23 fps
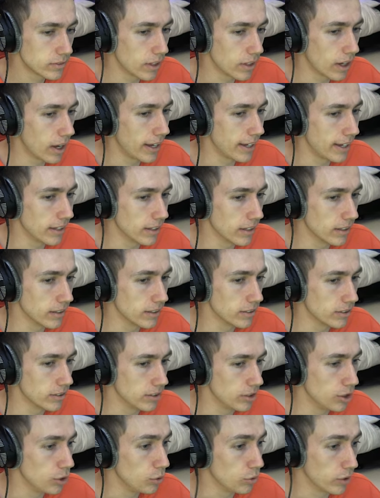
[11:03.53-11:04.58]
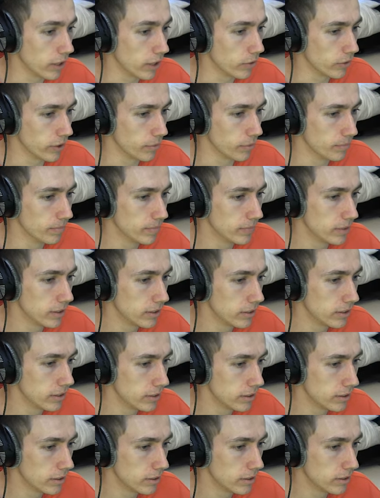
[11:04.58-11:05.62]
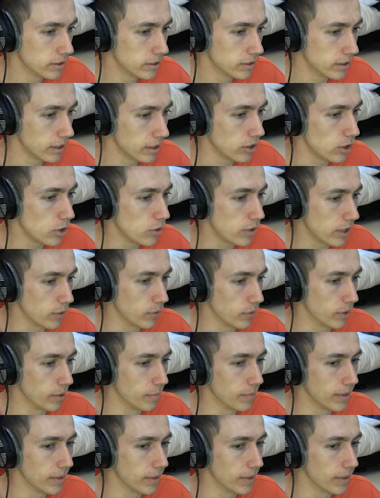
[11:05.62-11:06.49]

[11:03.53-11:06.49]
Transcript: I hit. You won't be me. You I, killed I didn't do anything. Yeah, you killed him.